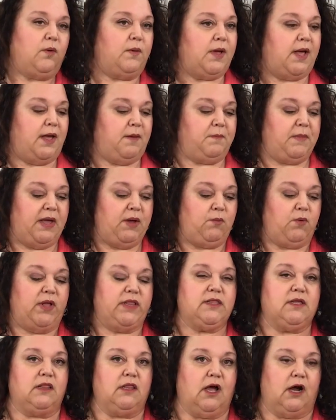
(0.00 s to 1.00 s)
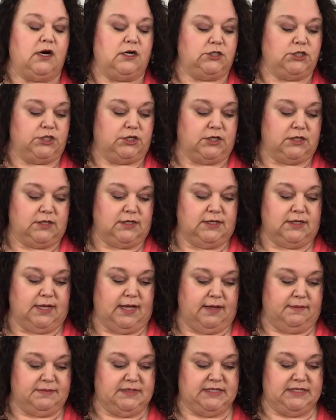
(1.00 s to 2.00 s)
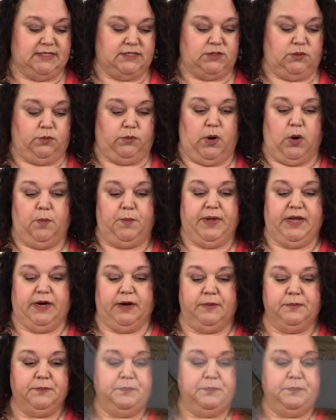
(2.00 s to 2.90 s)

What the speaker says: Might want the larger sisal rope here.